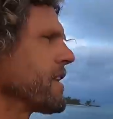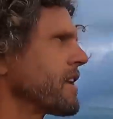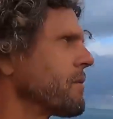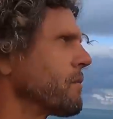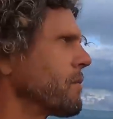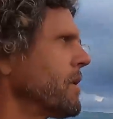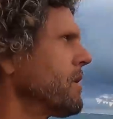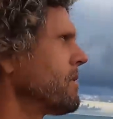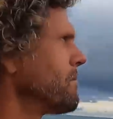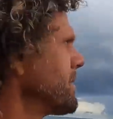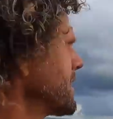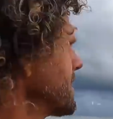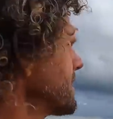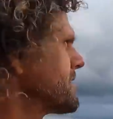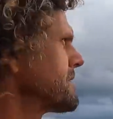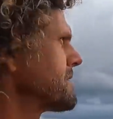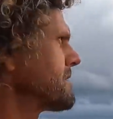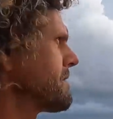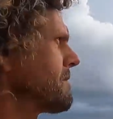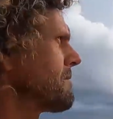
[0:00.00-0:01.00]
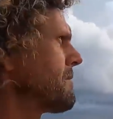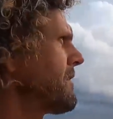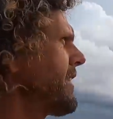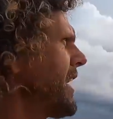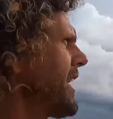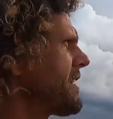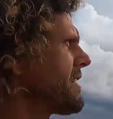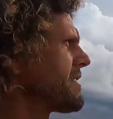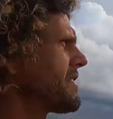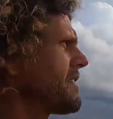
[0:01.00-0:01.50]
think it will because we've
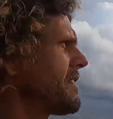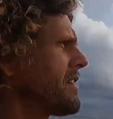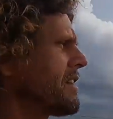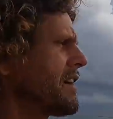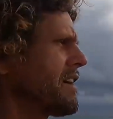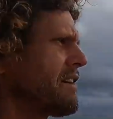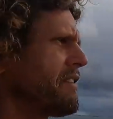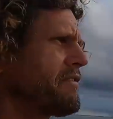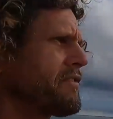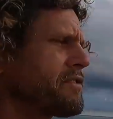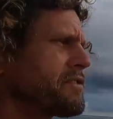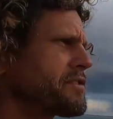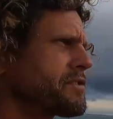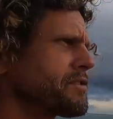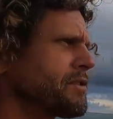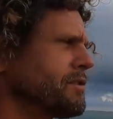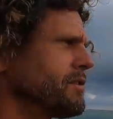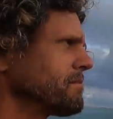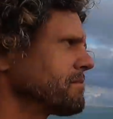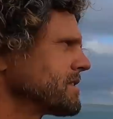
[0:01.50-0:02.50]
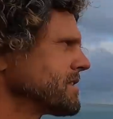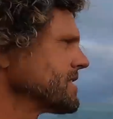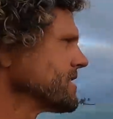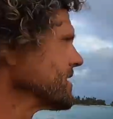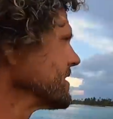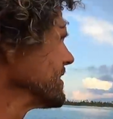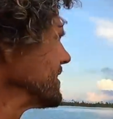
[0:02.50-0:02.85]
had a few storms